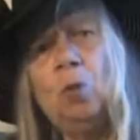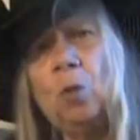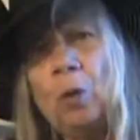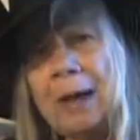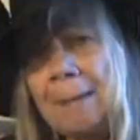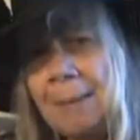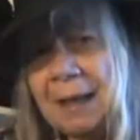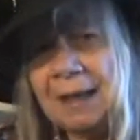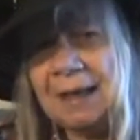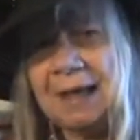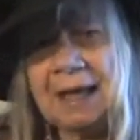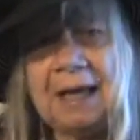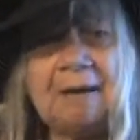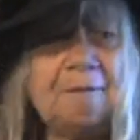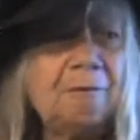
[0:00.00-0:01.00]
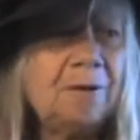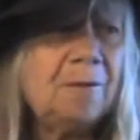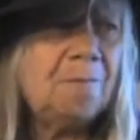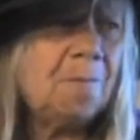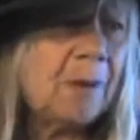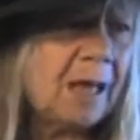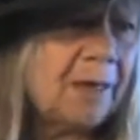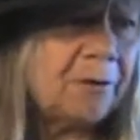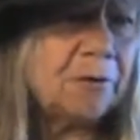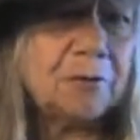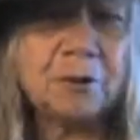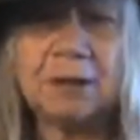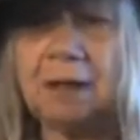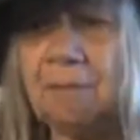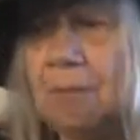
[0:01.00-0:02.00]
women, even
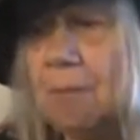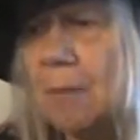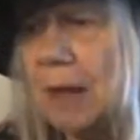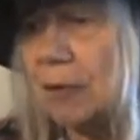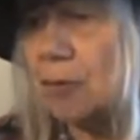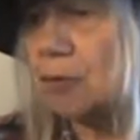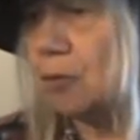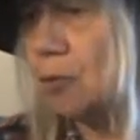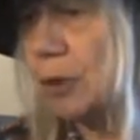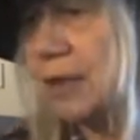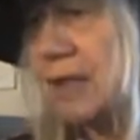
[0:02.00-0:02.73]
mothers with